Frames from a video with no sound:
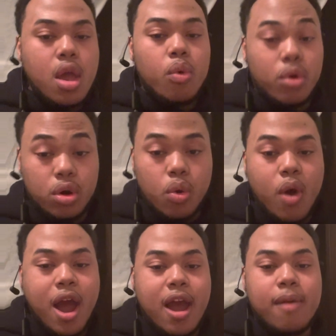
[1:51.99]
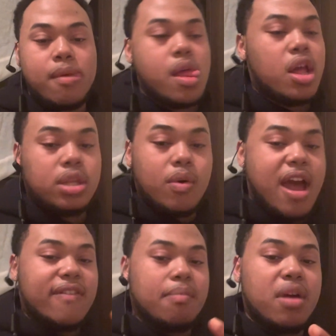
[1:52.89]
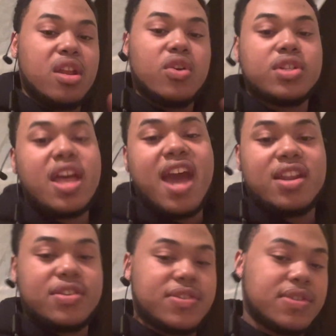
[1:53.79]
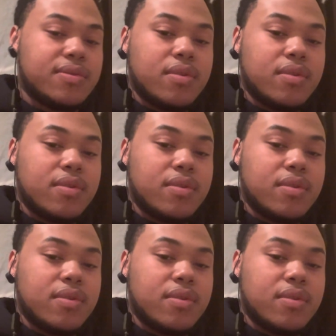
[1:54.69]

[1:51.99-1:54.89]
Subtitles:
Want to know why? Don't have the money or status.